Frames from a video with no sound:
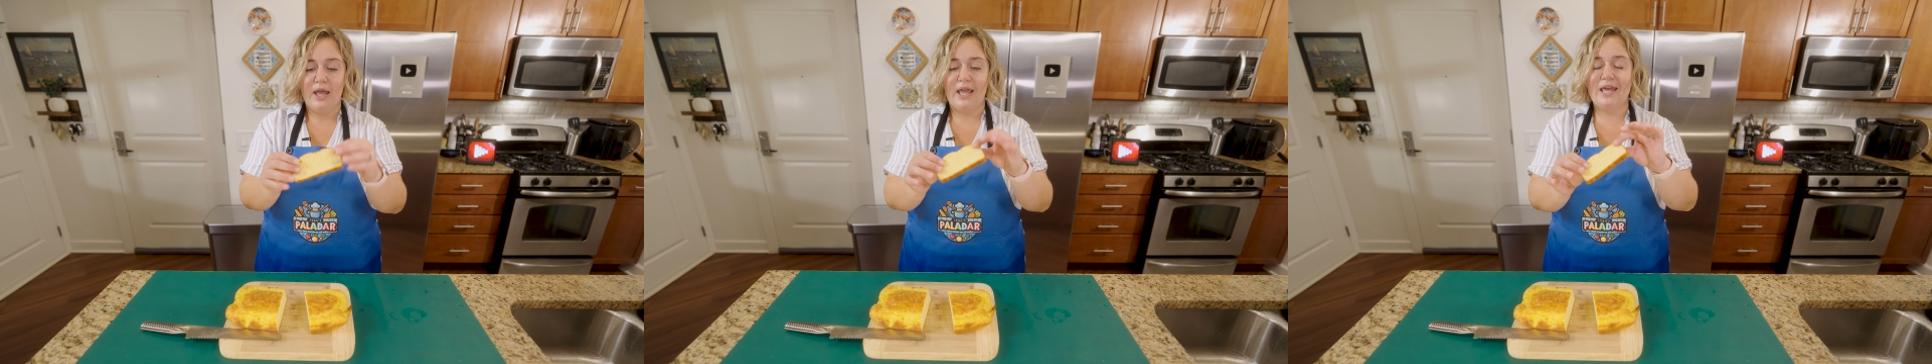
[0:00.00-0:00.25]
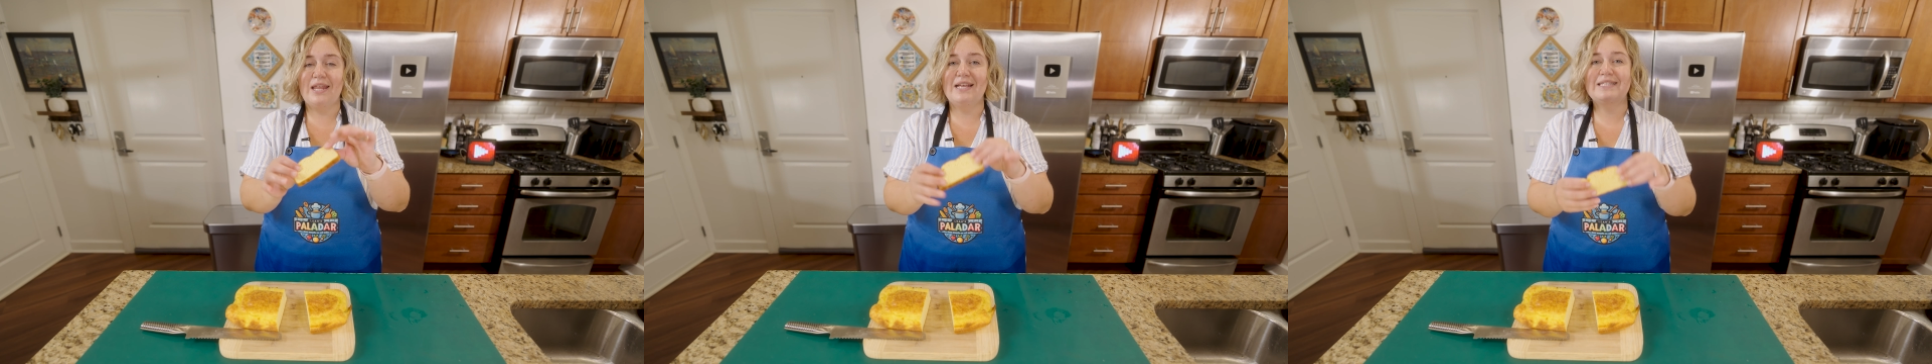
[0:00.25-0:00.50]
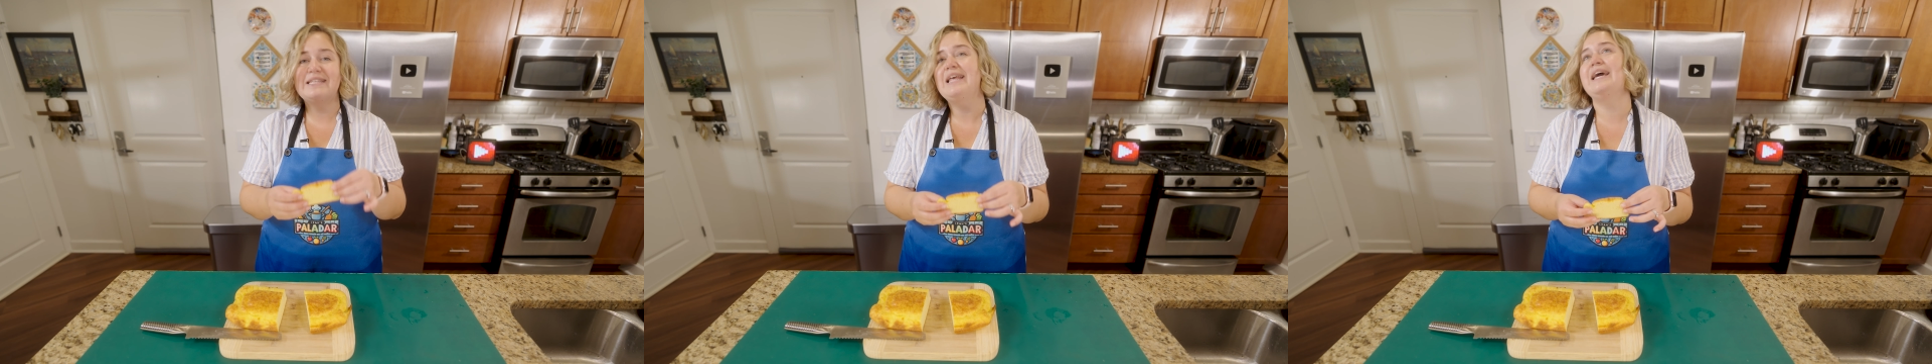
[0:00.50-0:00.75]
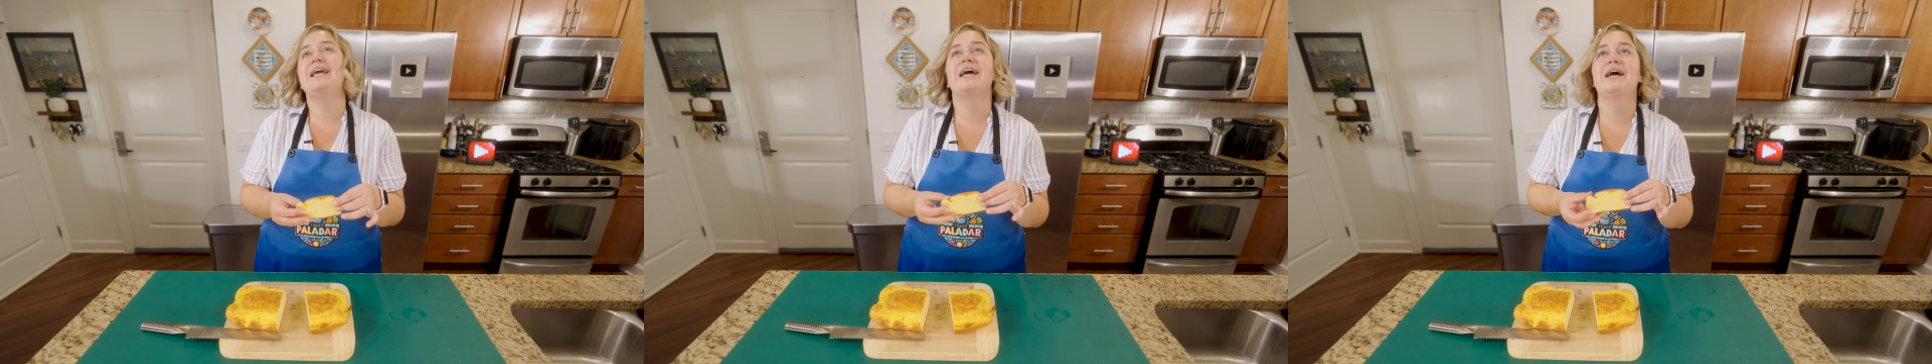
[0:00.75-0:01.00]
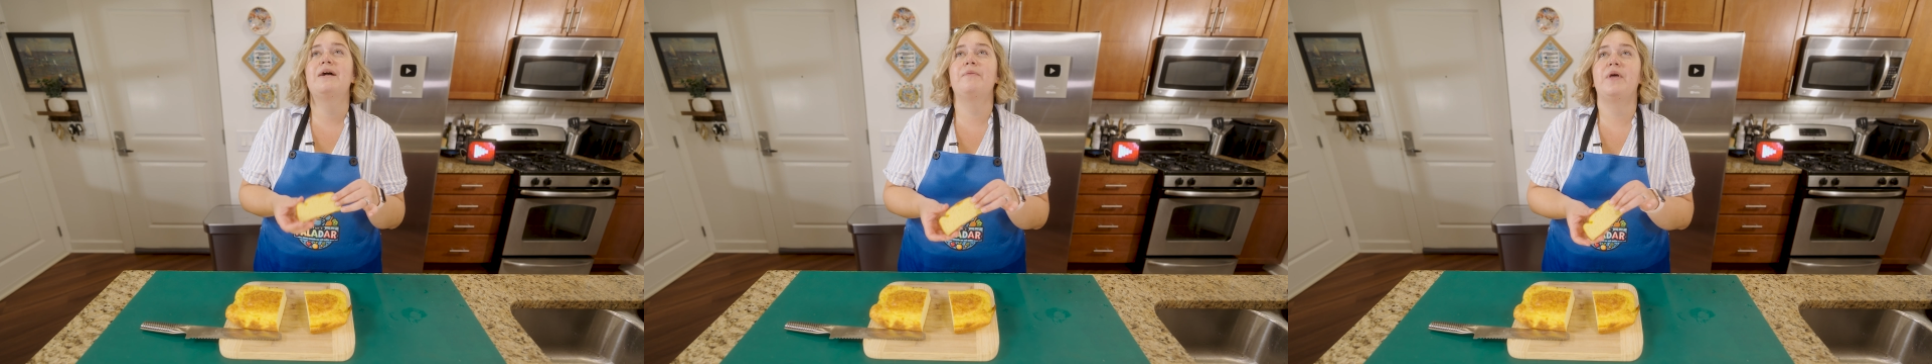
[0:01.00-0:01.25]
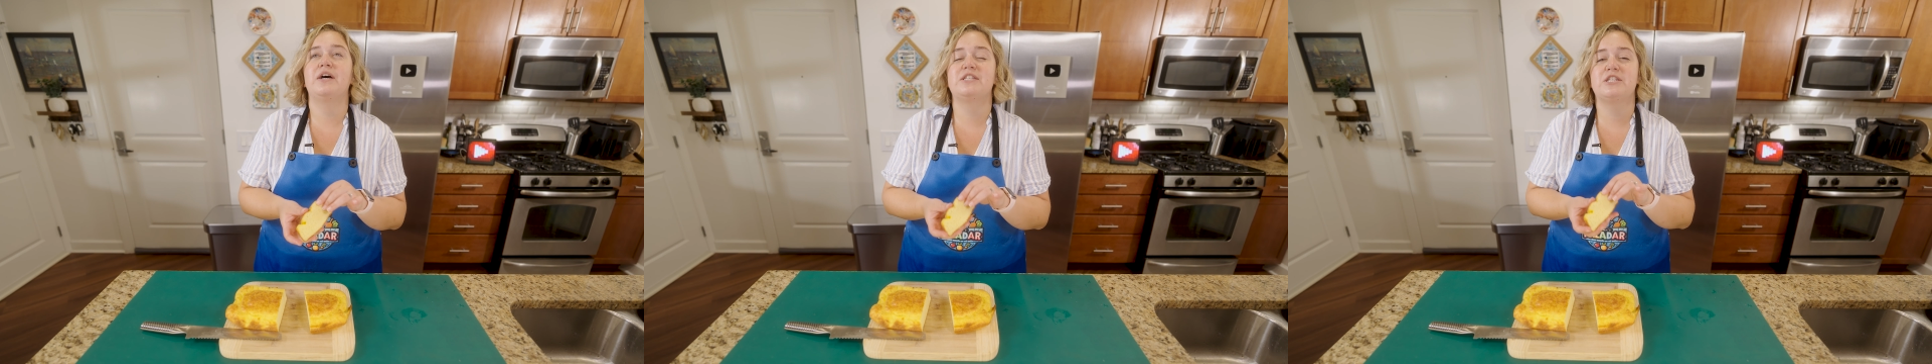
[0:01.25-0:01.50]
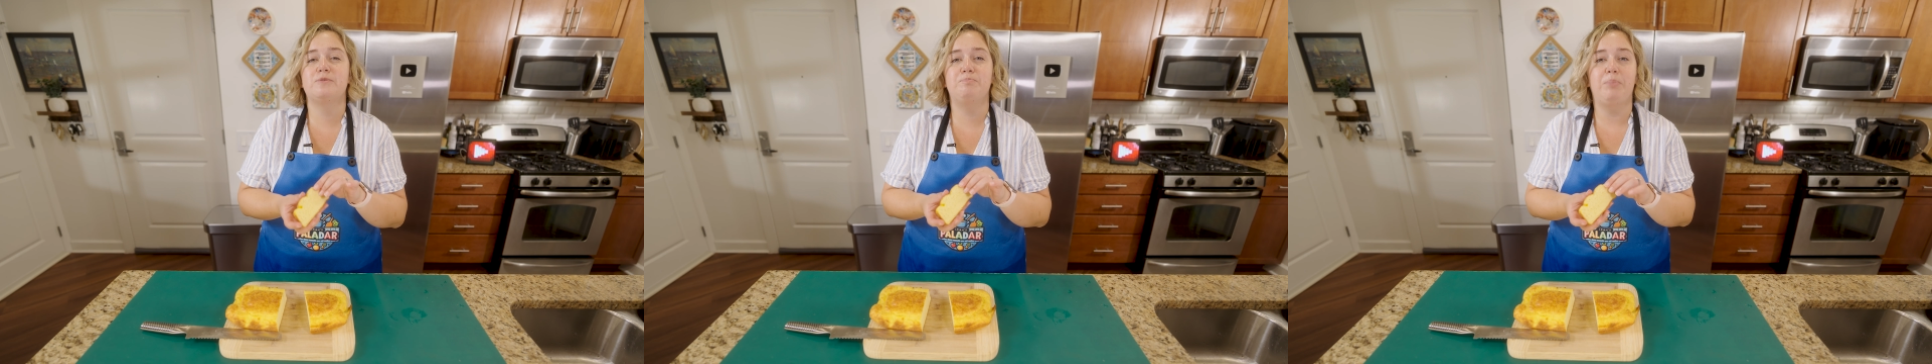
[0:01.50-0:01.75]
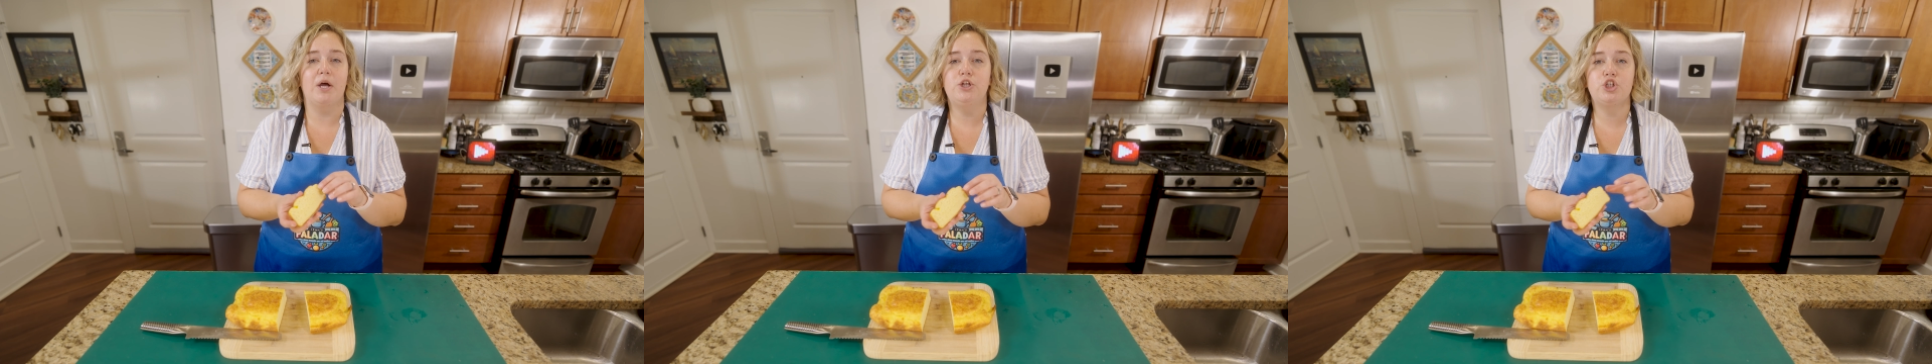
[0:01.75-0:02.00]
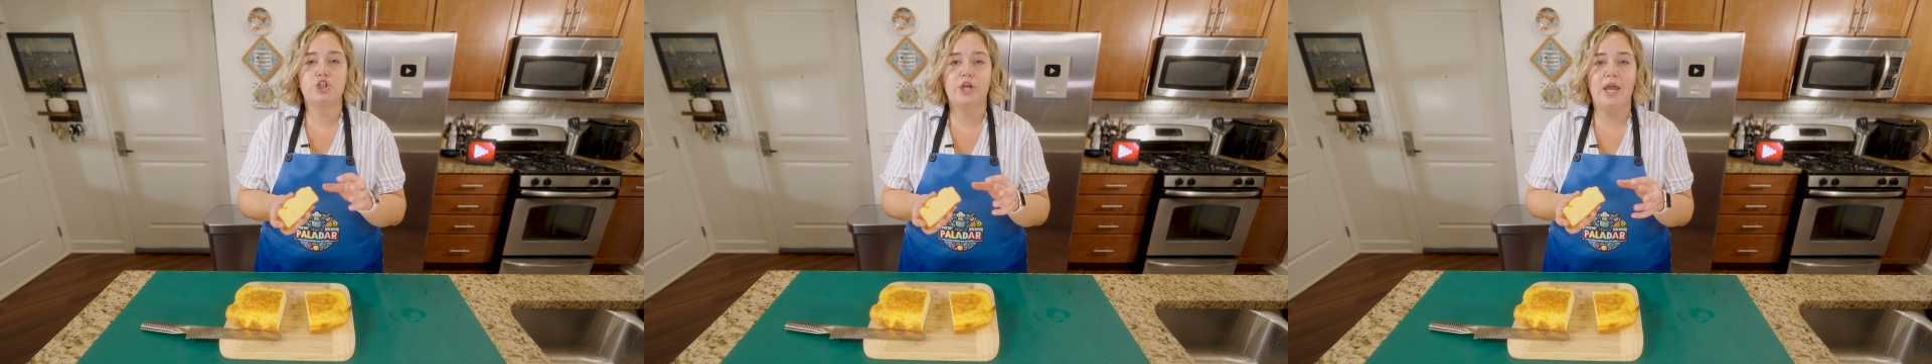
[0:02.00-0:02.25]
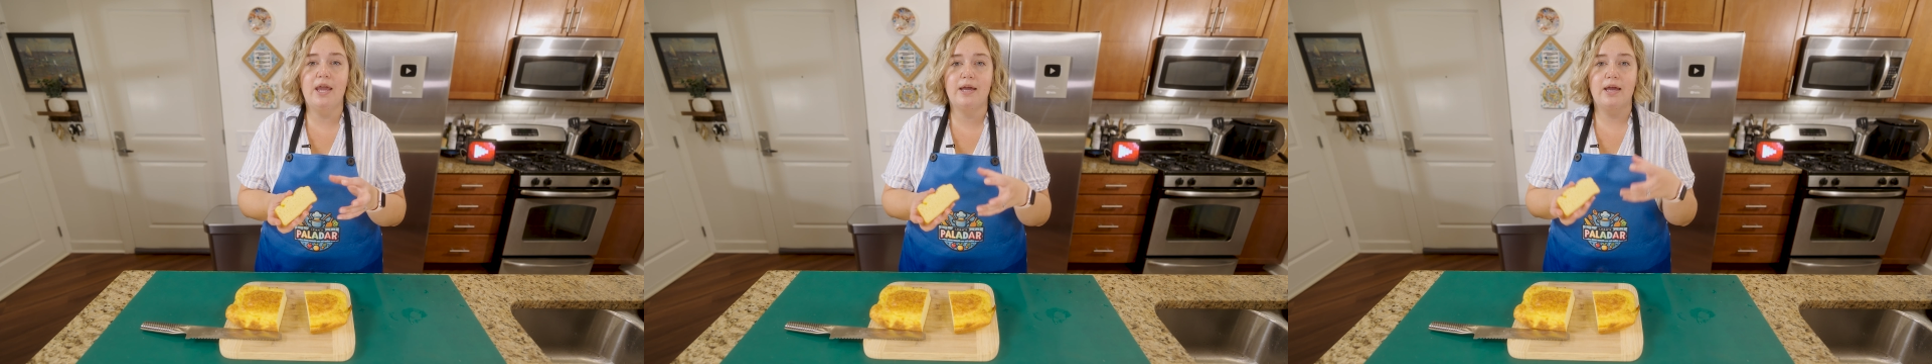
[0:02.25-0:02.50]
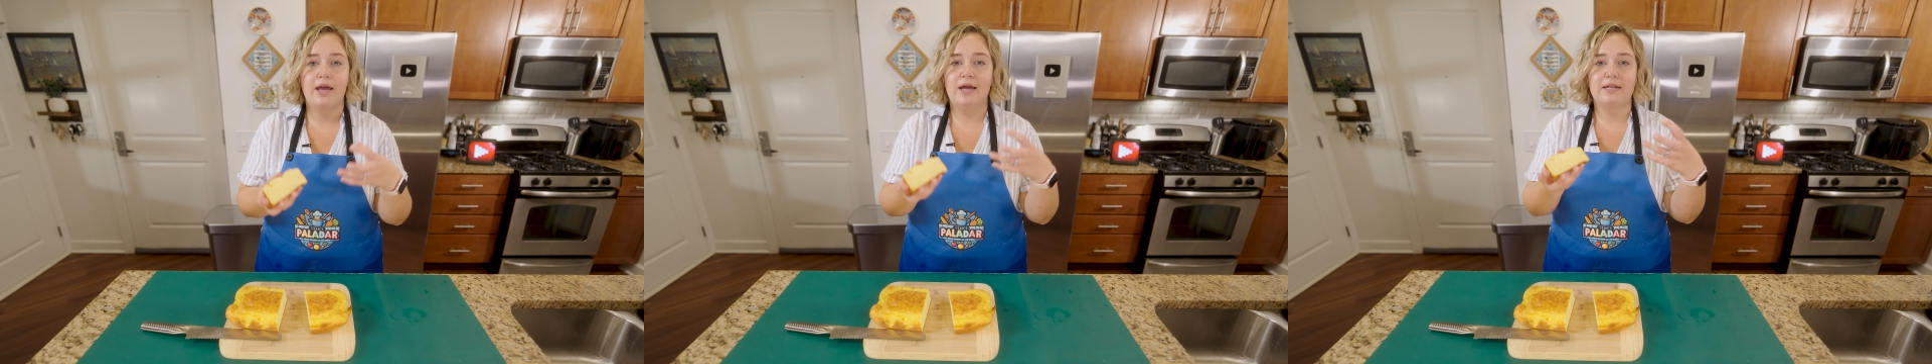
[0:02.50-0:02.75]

It is like a sponge cake